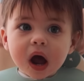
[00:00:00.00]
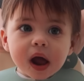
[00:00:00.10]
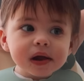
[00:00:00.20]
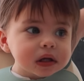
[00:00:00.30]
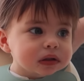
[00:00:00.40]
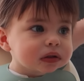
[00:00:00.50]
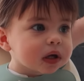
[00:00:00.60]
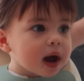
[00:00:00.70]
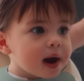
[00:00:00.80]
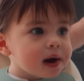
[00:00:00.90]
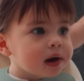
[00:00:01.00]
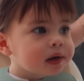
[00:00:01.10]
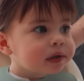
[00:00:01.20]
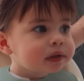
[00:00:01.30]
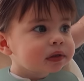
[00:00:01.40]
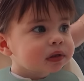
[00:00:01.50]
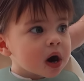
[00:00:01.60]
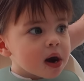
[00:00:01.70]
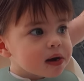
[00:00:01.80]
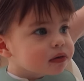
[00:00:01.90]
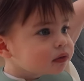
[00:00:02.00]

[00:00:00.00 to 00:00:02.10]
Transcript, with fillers: It's like, that's my girl right there.